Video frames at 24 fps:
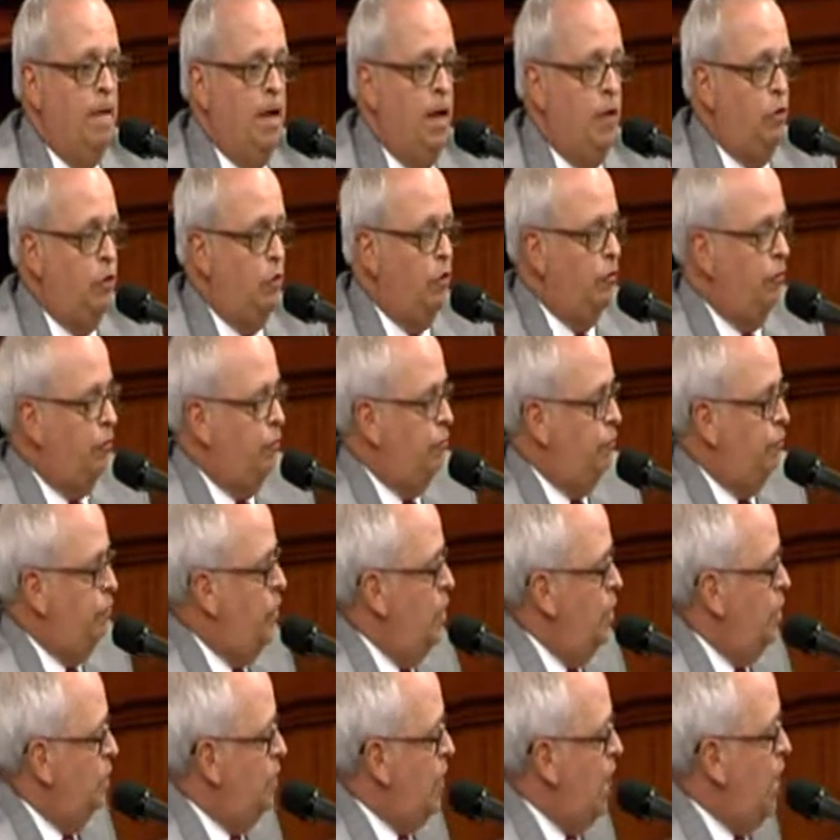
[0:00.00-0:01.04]
And there's
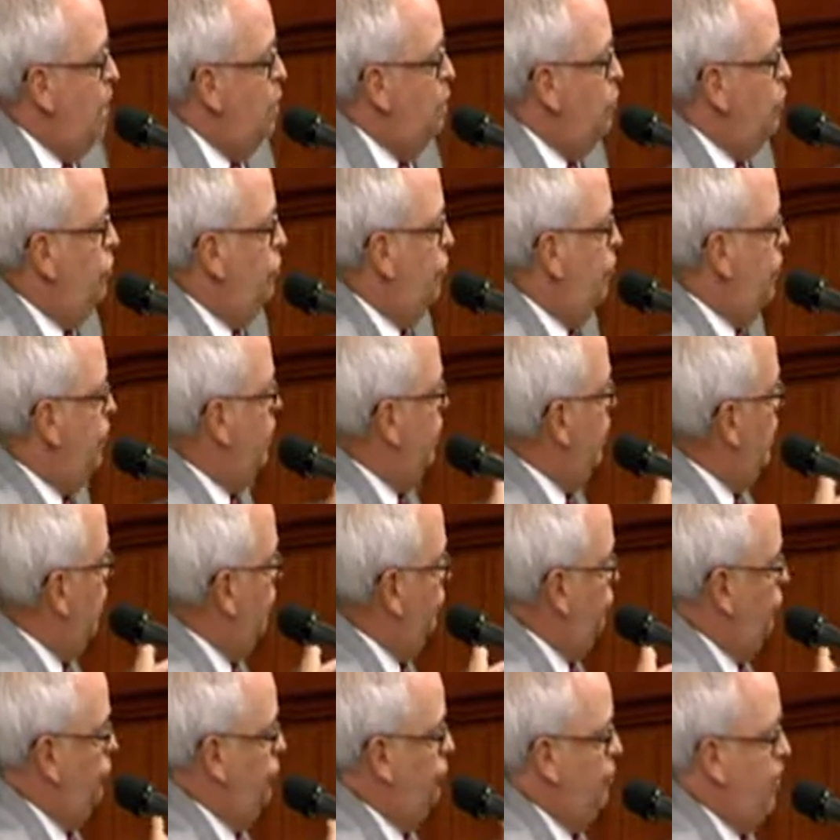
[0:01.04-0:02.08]
language in the
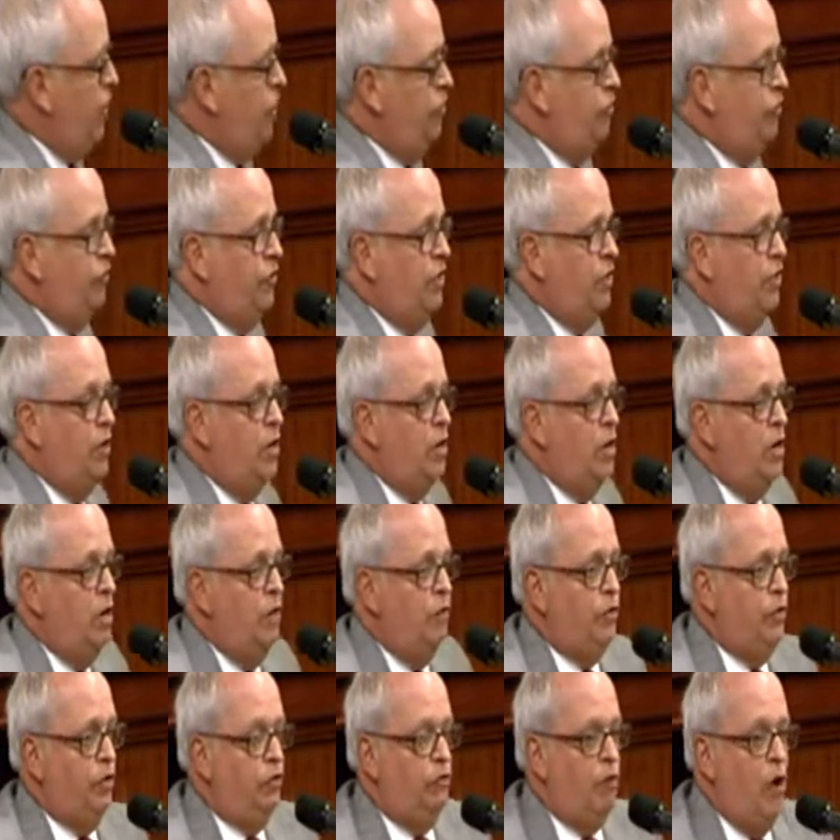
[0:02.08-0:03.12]
legislation
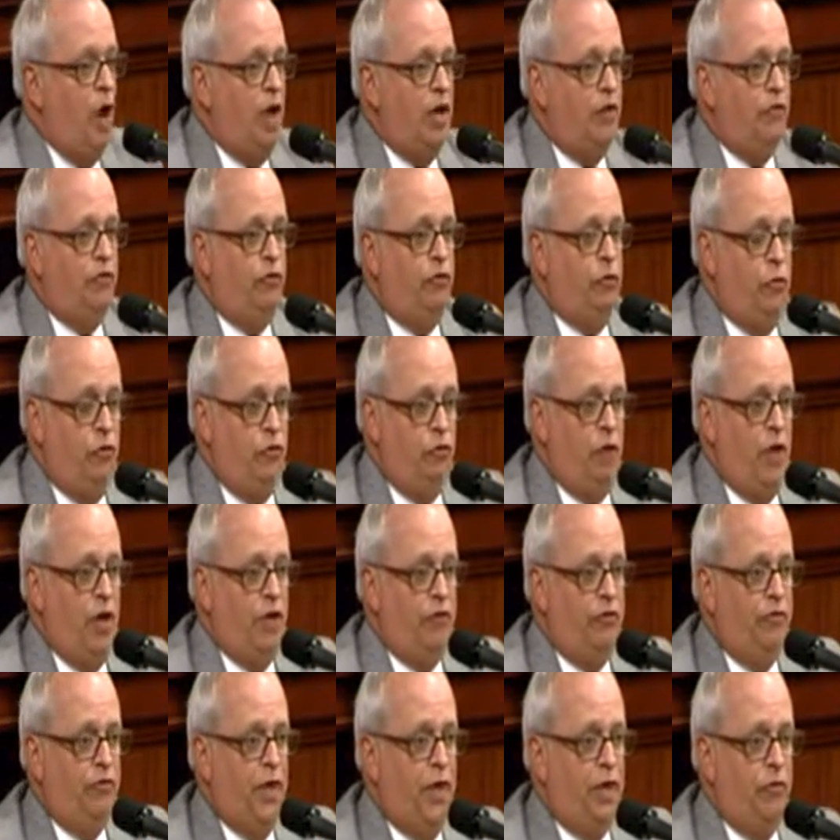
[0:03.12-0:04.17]
that tries to
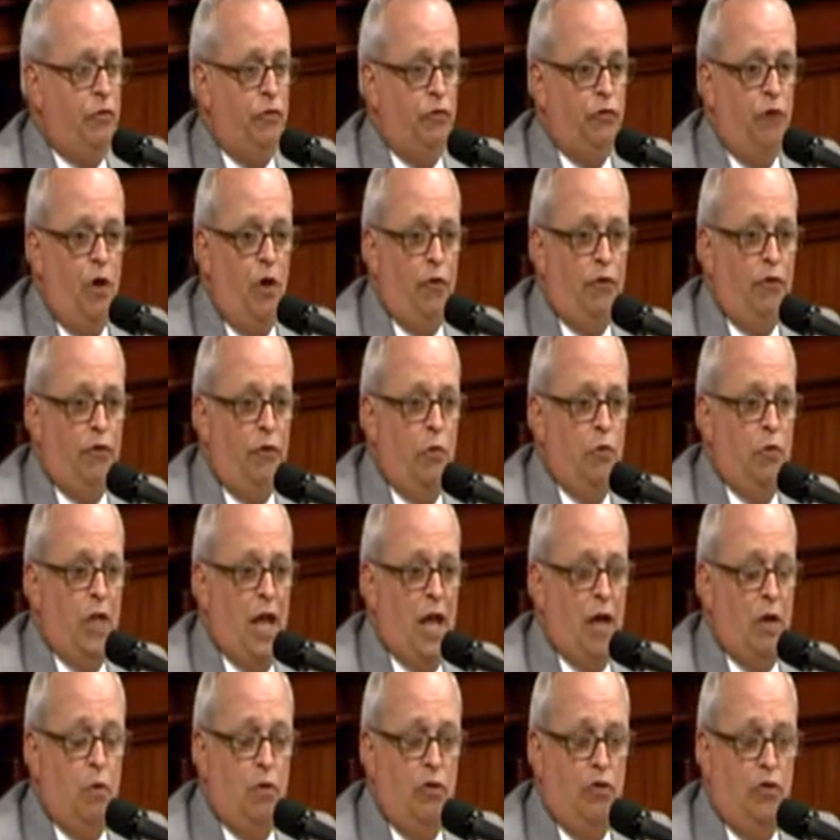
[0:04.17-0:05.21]
address that. There's also
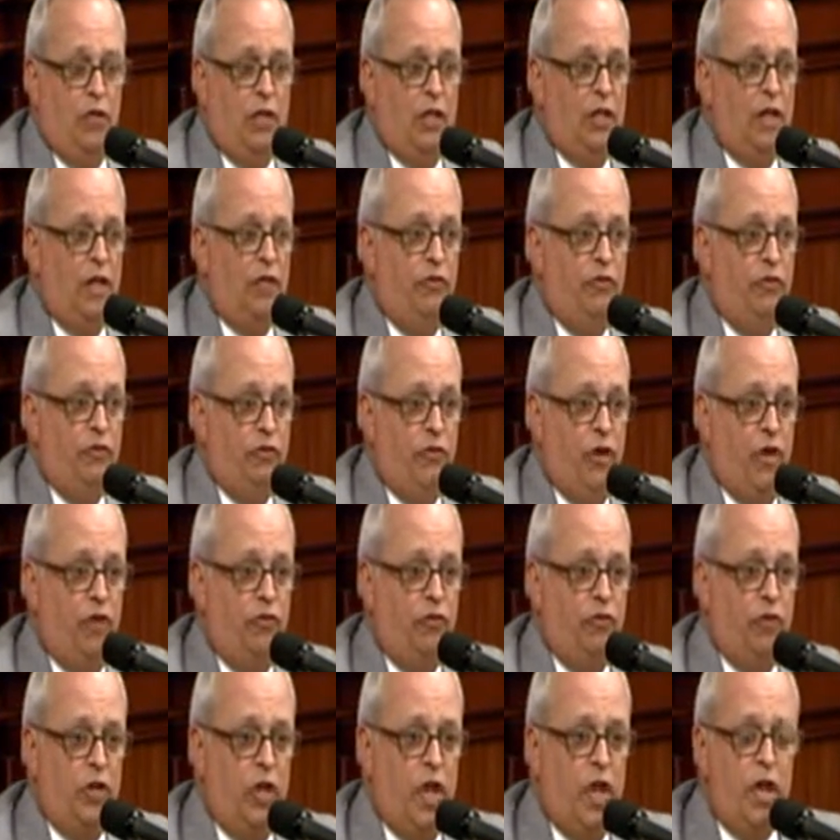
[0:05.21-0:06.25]
language in the
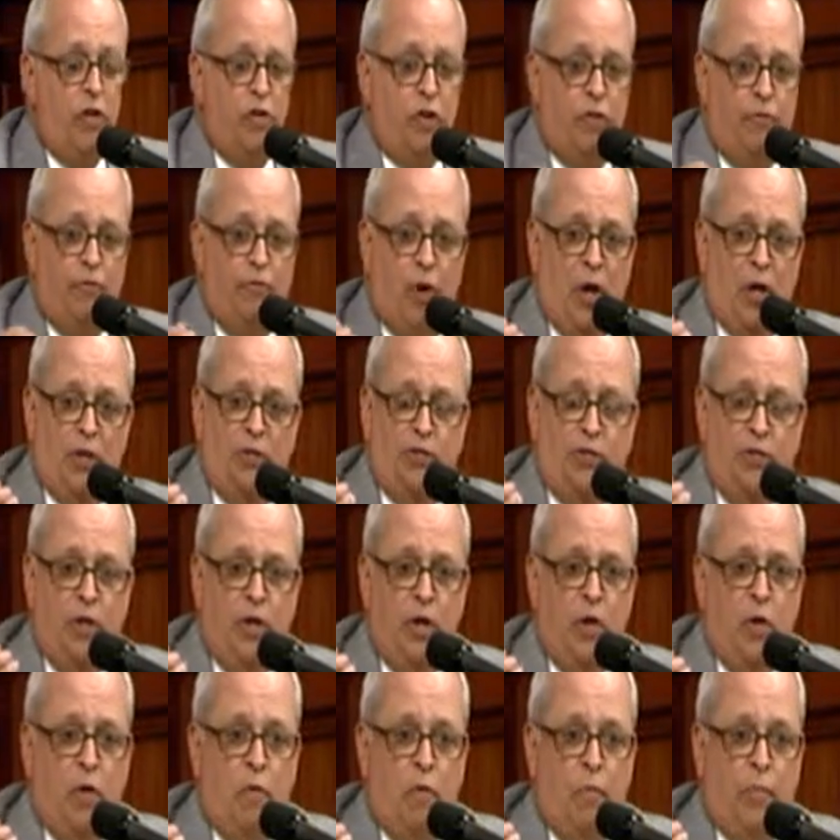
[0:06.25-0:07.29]
legislation that funds
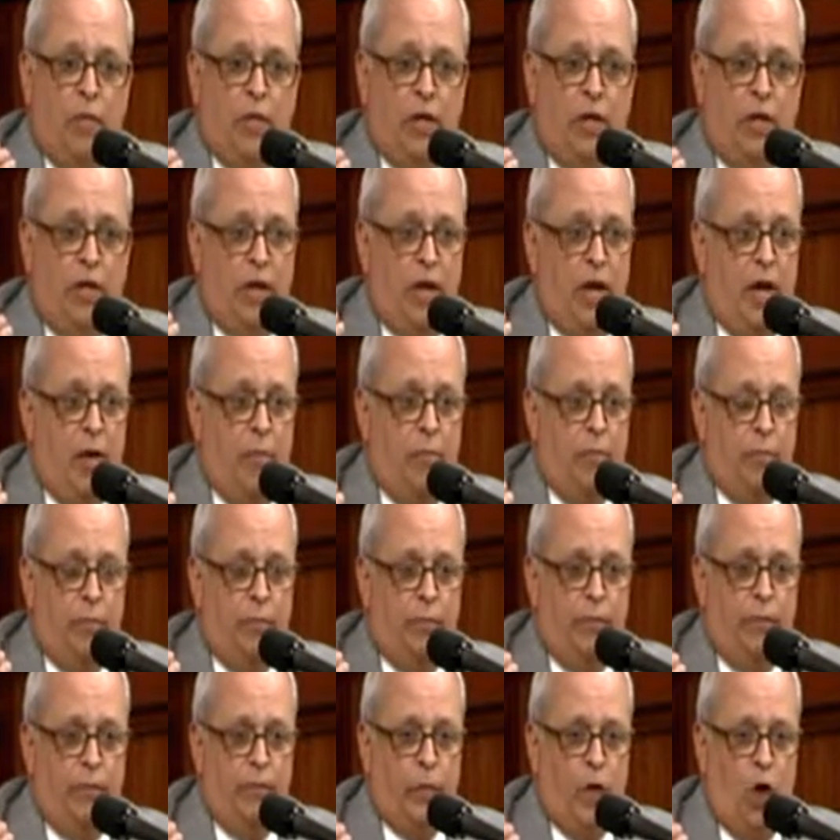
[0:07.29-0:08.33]
the
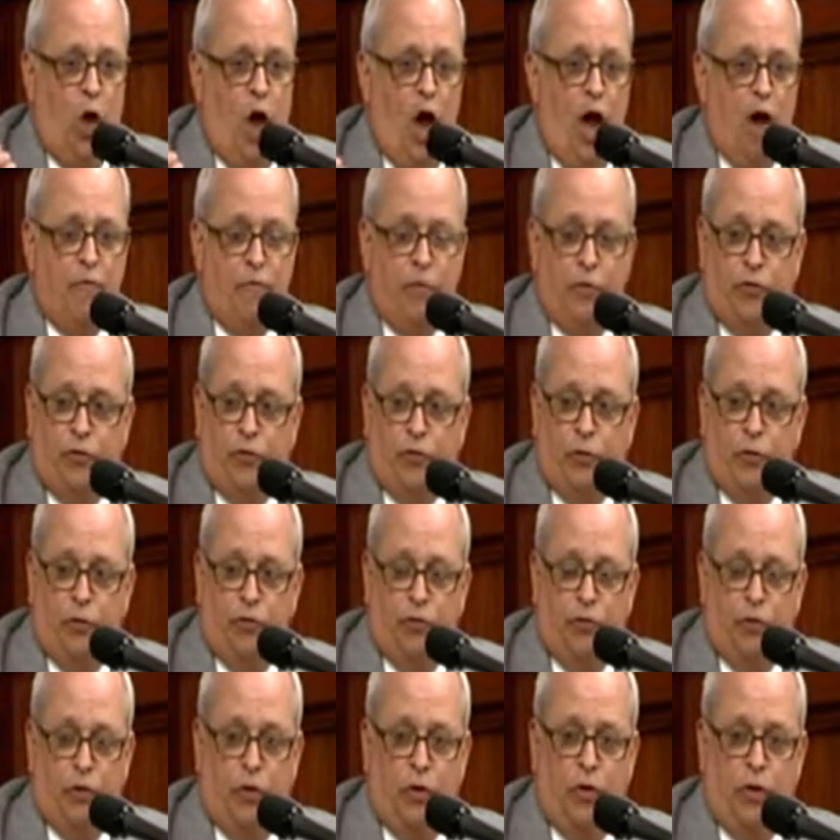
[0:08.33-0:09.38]

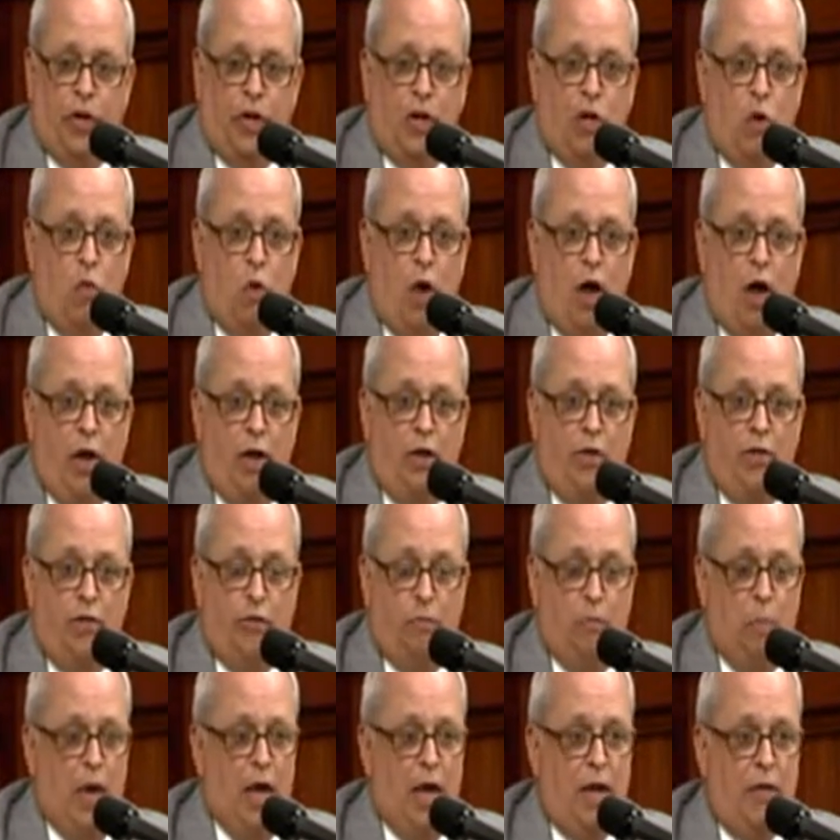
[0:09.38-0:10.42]
officers that are going to go out and
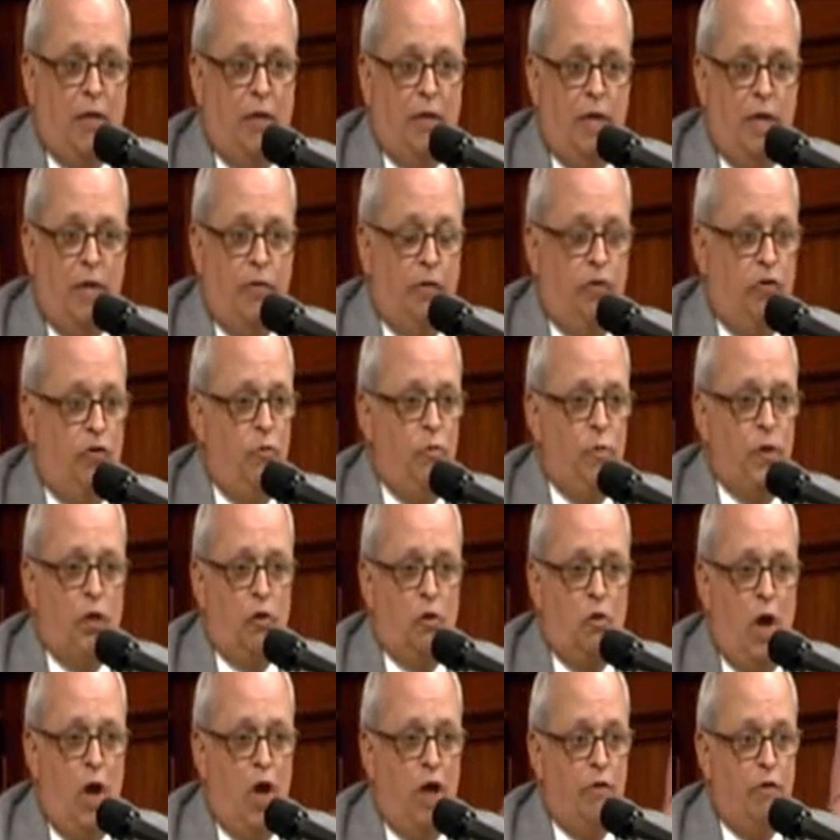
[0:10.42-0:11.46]
inspect that you've been
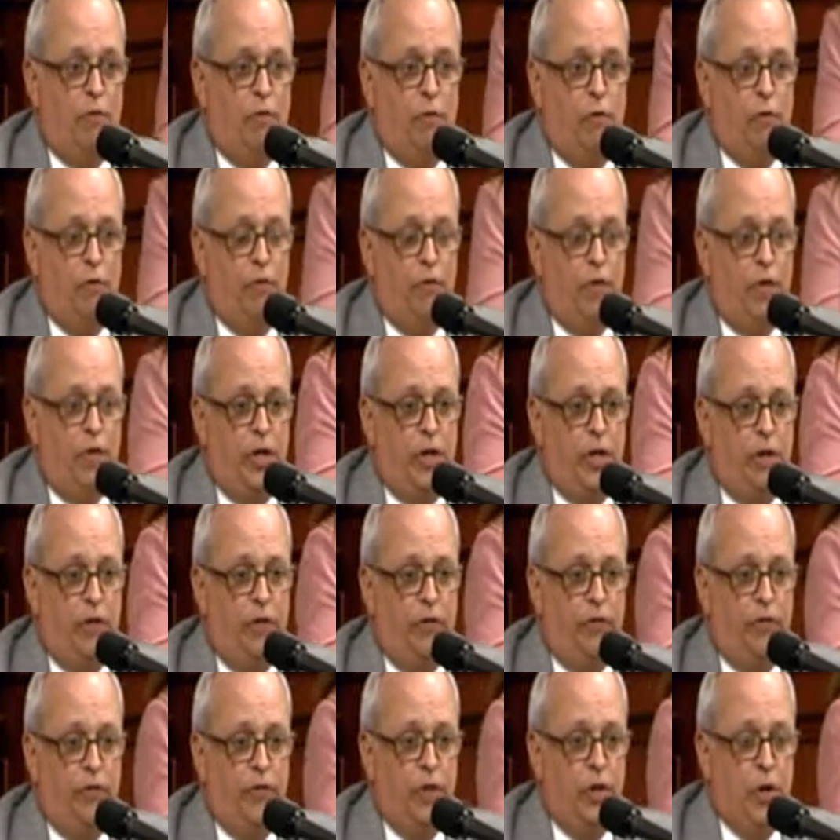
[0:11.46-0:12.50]
crying for
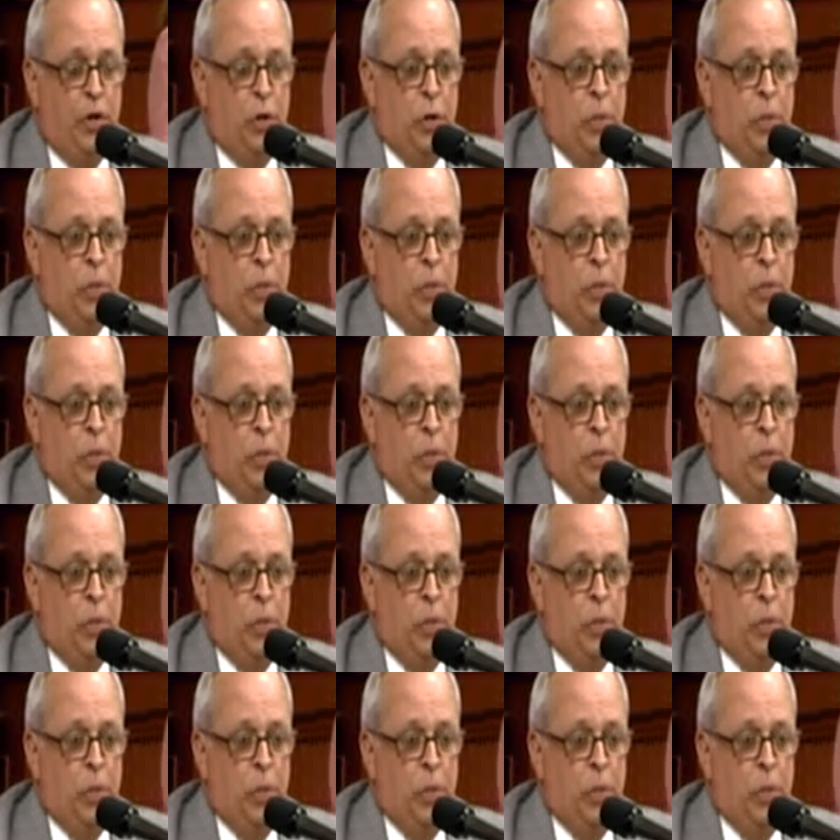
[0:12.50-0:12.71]
years.